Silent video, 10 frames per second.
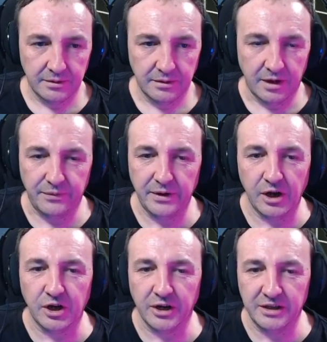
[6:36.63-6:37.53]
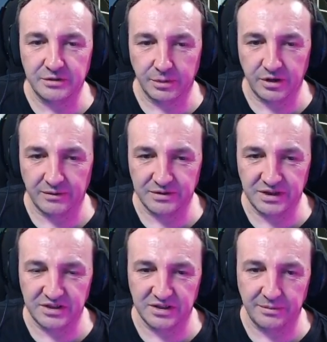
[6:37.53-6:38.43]
I think I got into a
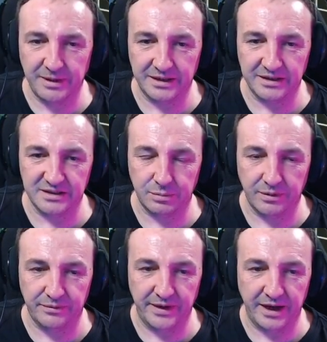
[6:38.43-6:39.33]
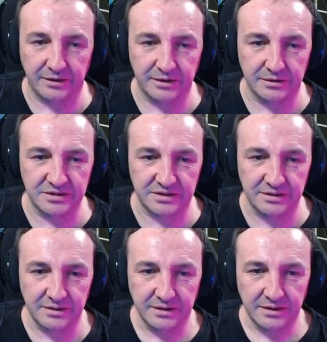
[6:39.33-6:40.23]
conversation about this with Al Nilsson,
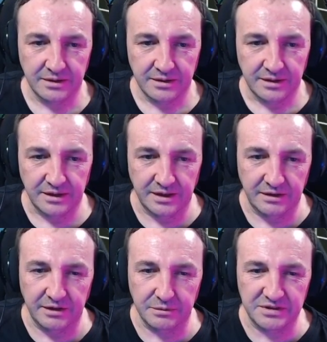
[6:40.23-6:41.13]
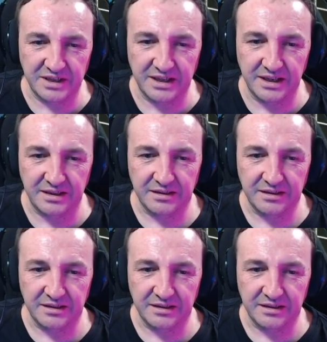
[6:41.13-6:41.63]
and he was saying that